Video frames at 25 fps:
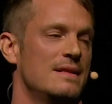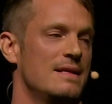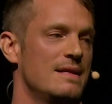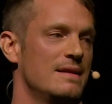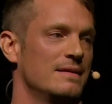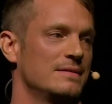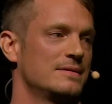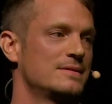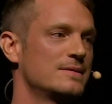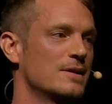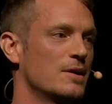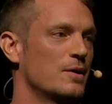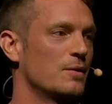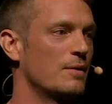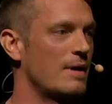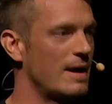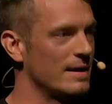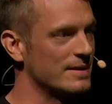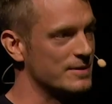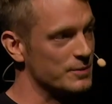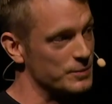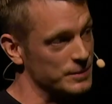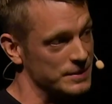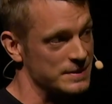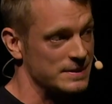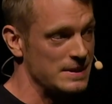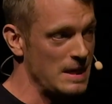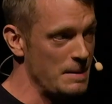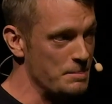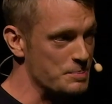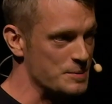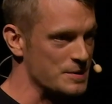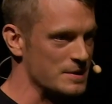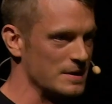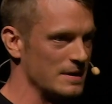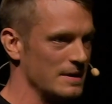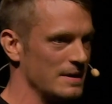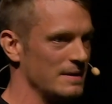So at the
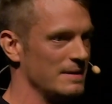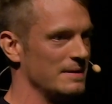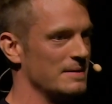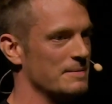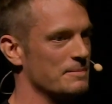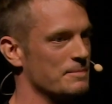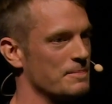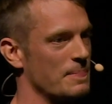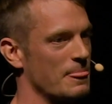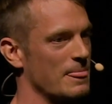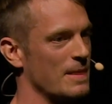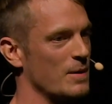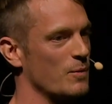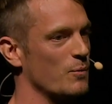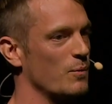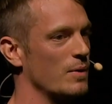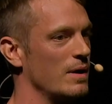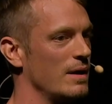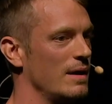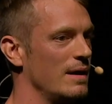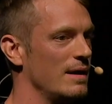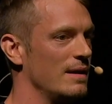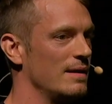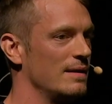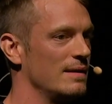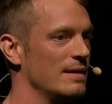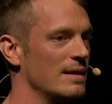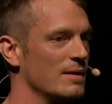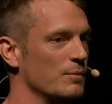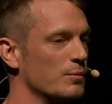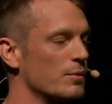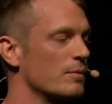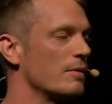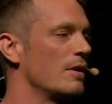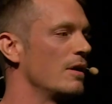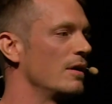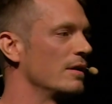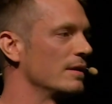reception, when we
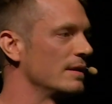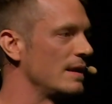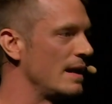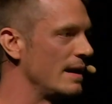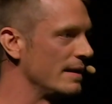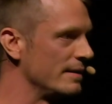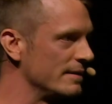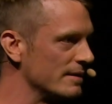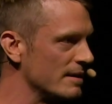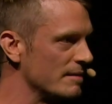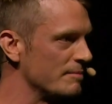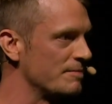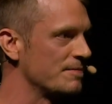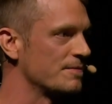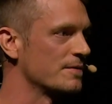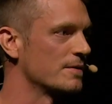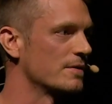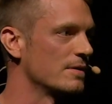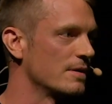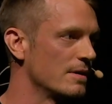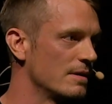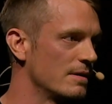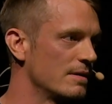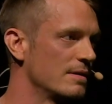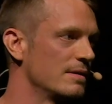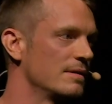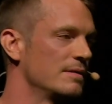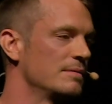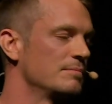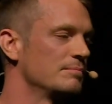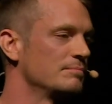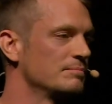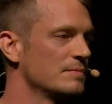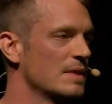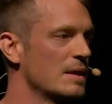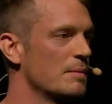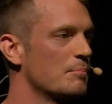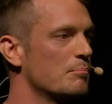were all lined up for our
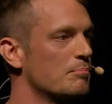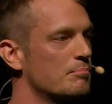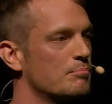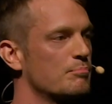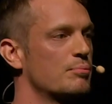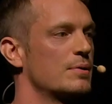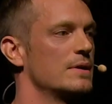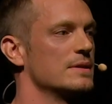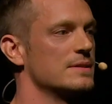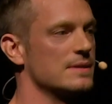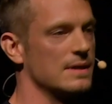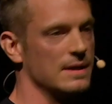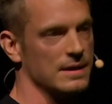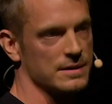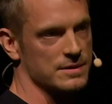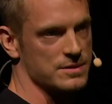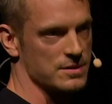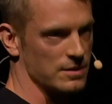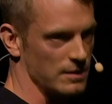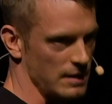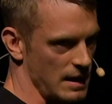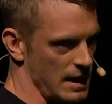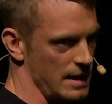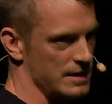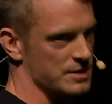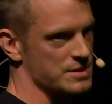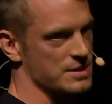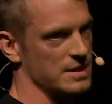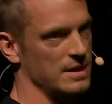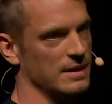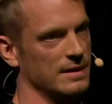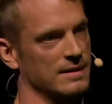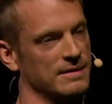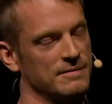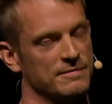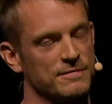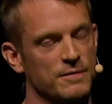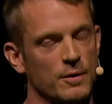presidential
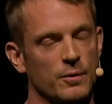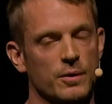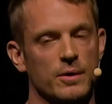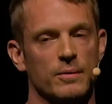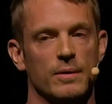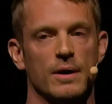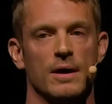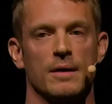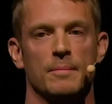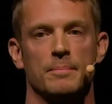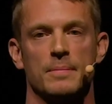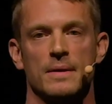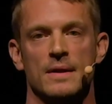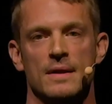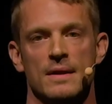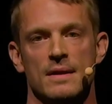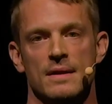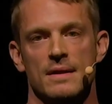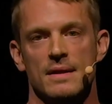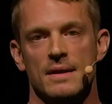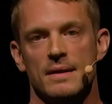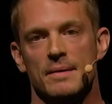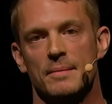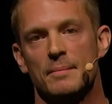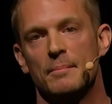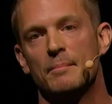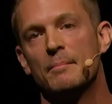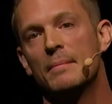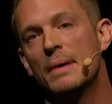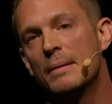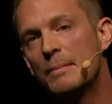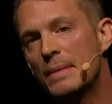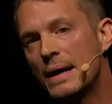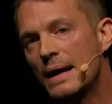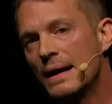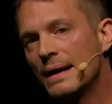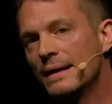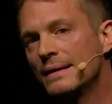handshake and photo op, my
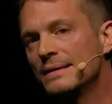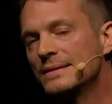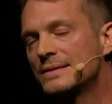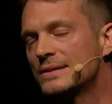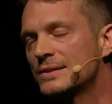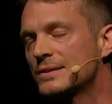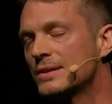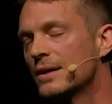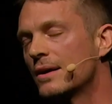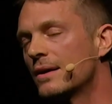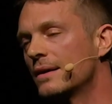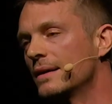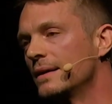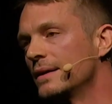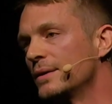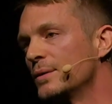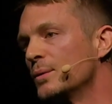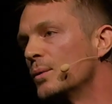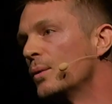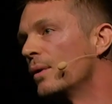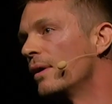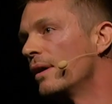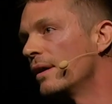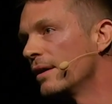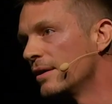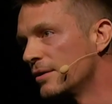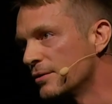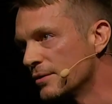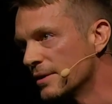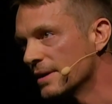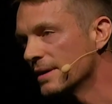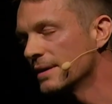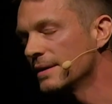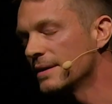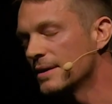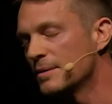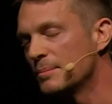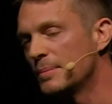mind started
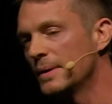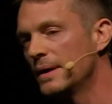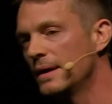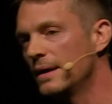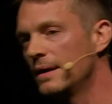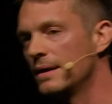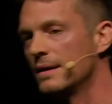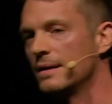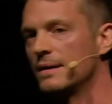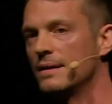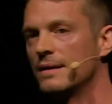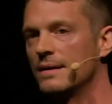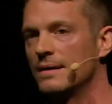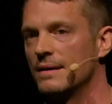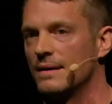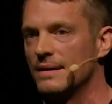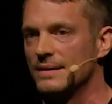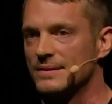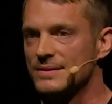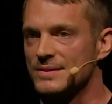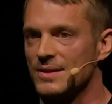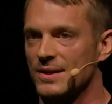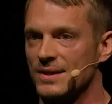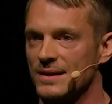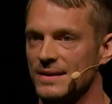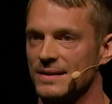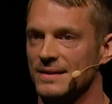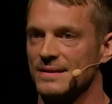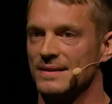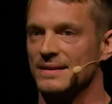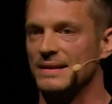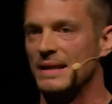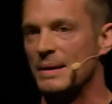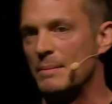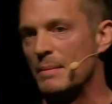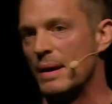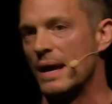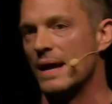wandering a little bit, and I started
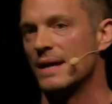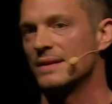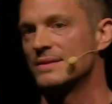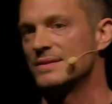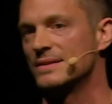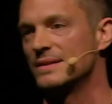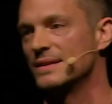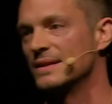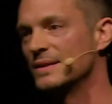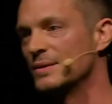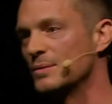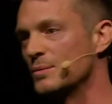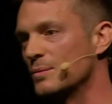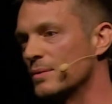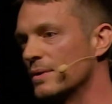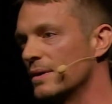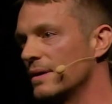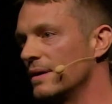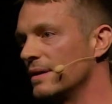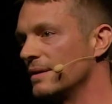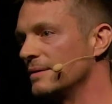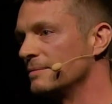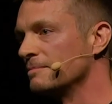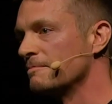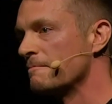imagining what